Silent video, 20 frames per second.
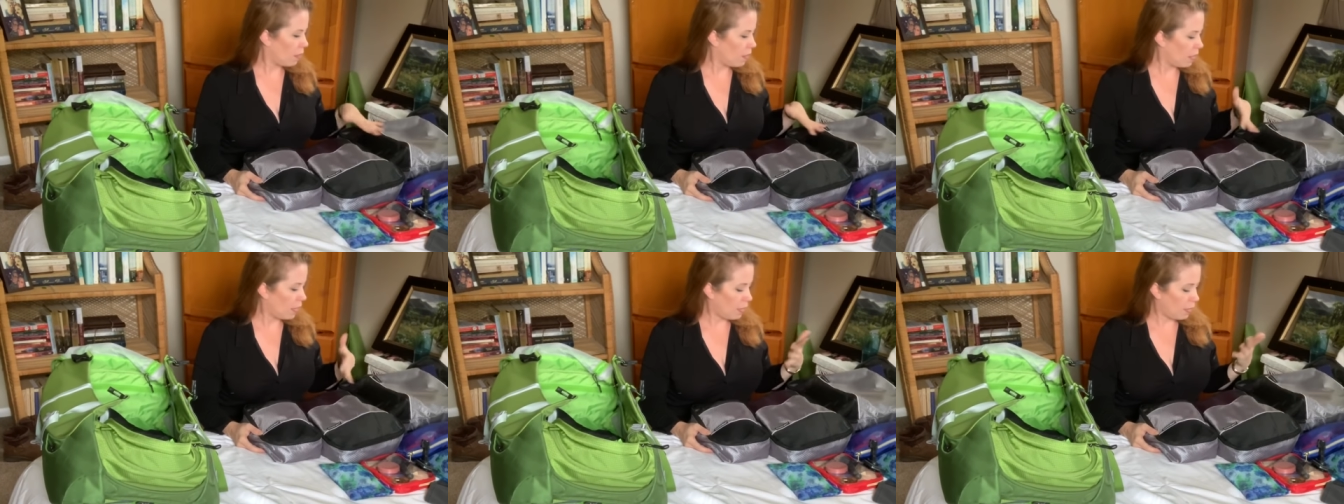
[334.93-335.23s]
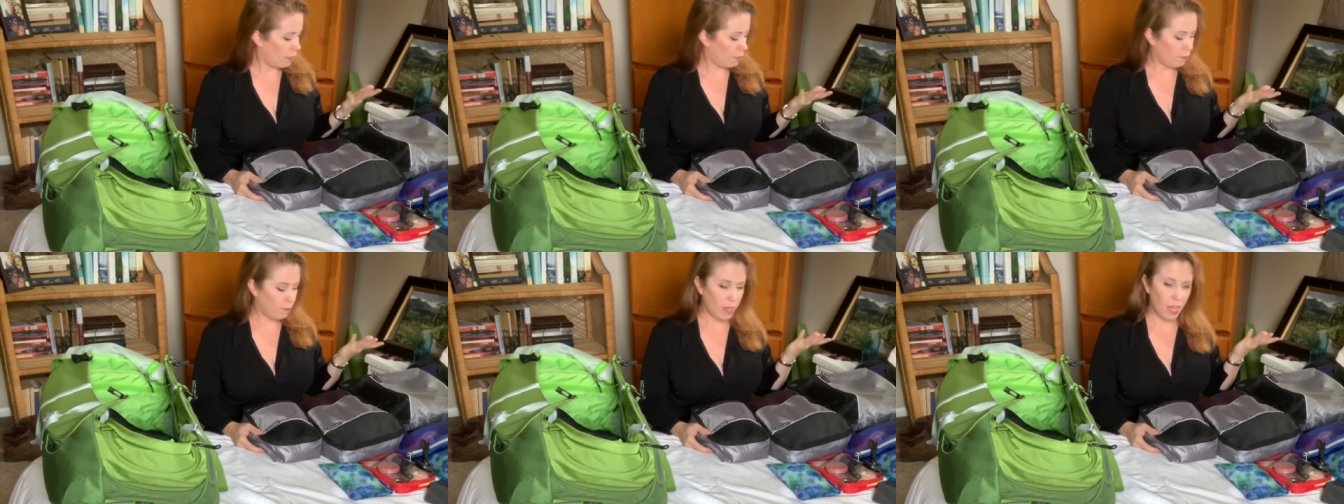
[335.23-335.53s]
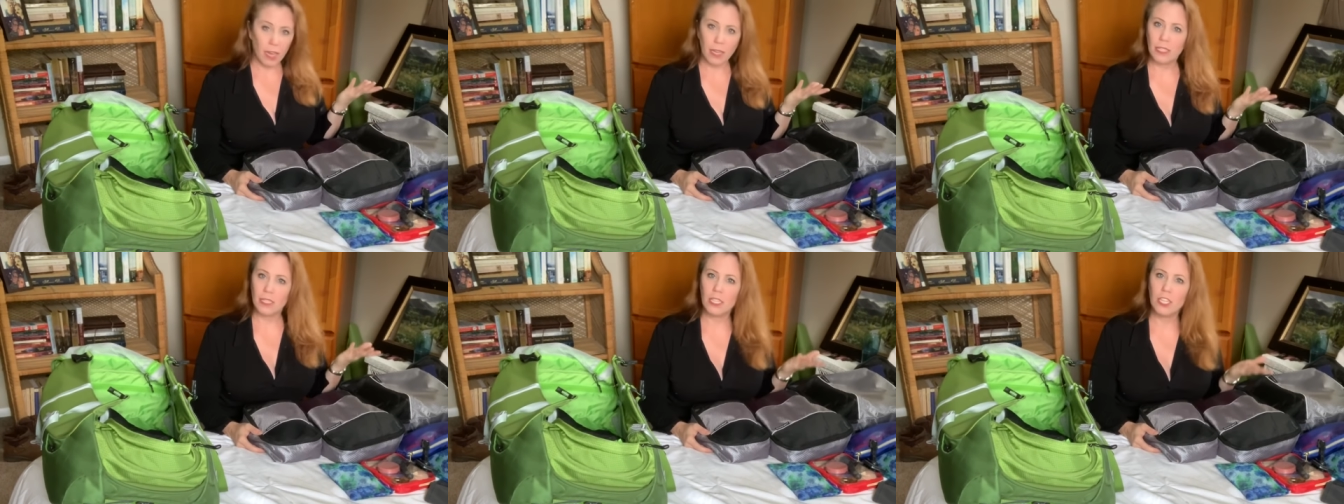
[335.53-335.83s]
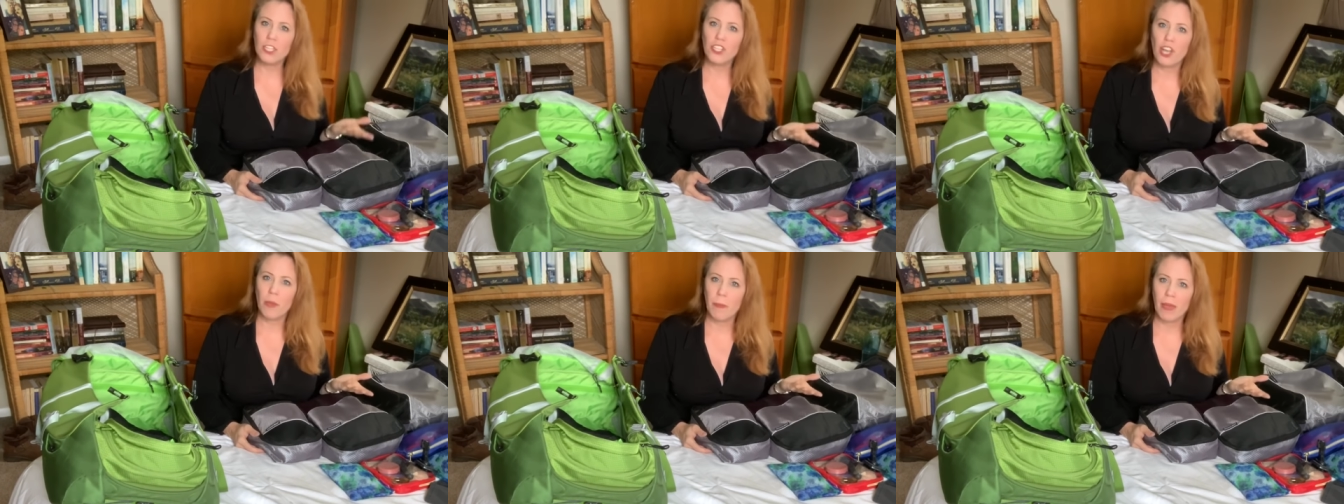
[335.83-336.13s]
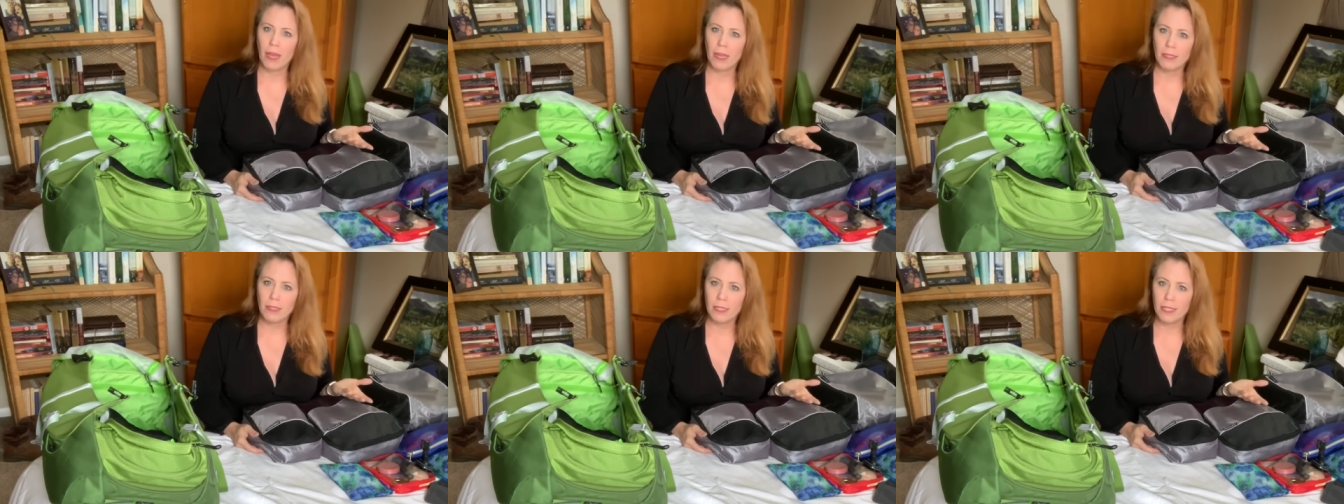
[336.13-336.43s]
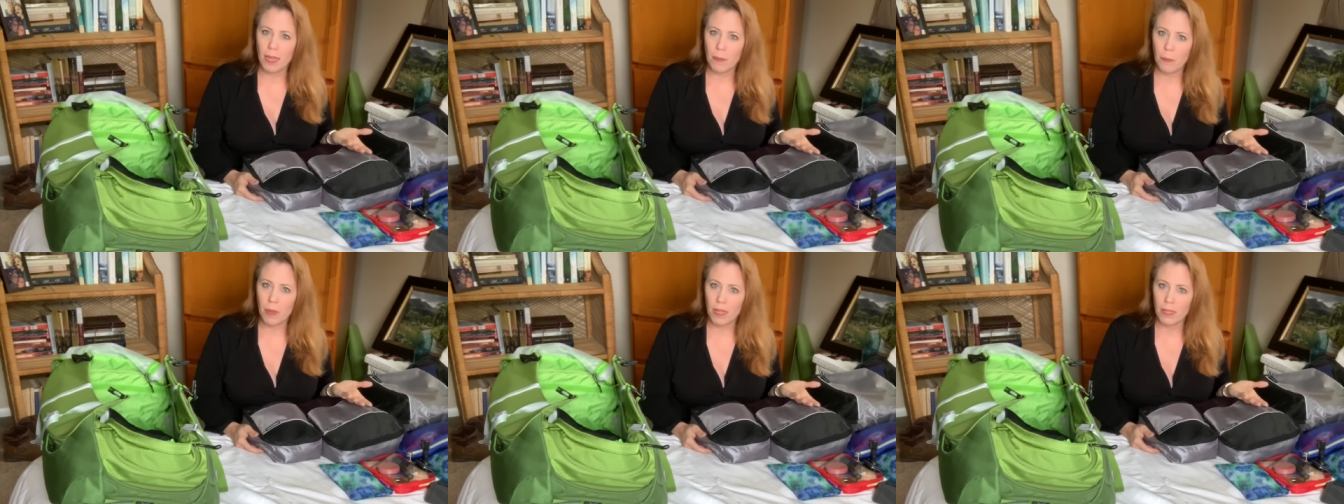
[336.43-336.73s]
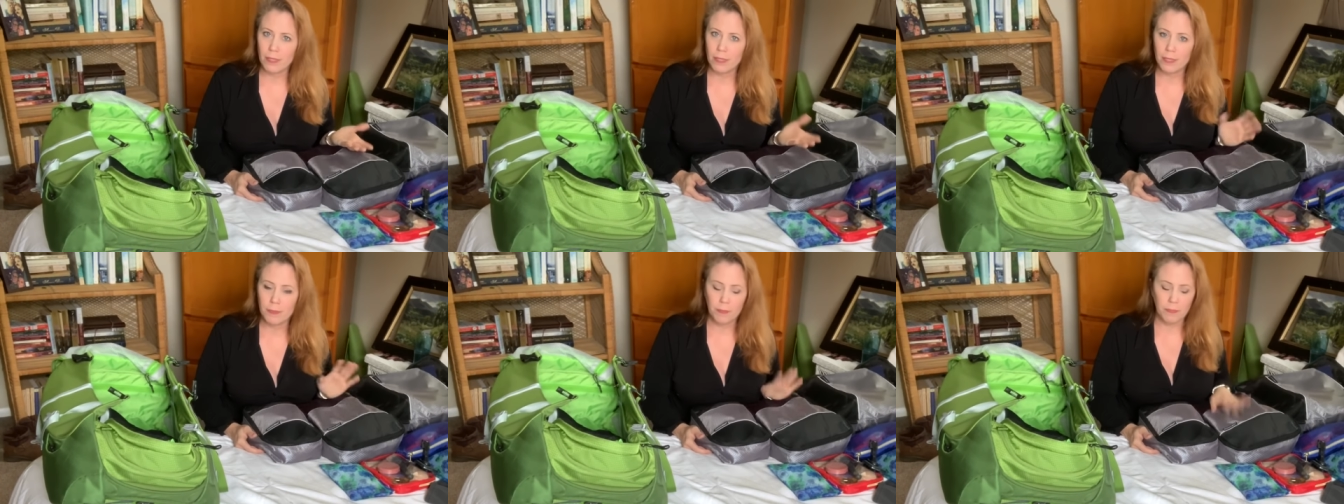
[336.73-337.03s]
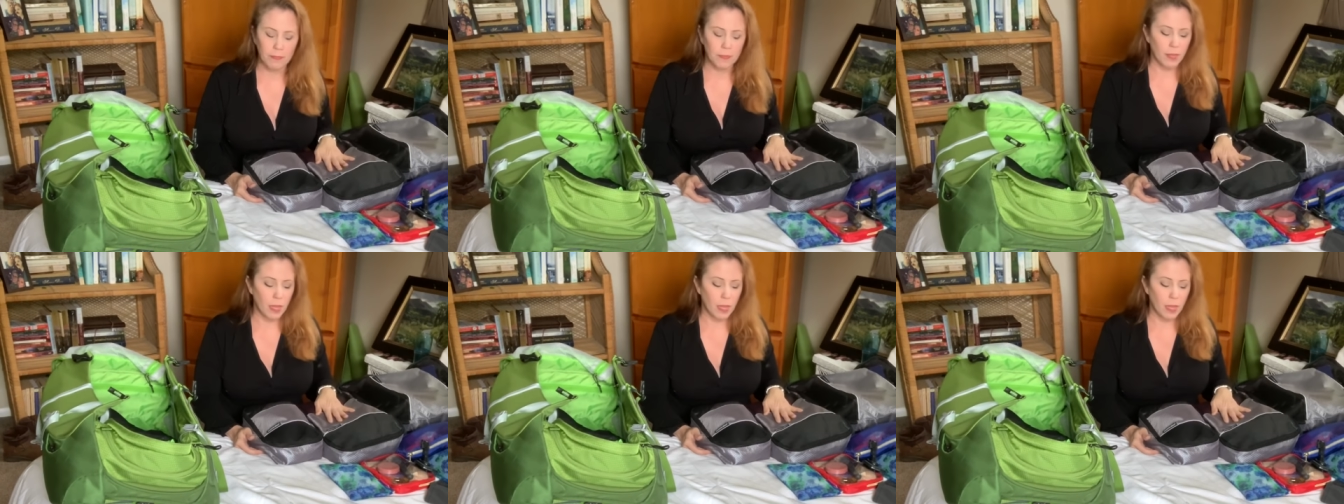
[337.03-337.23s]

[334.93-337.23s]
uh, at T J Maxx, ten bucks.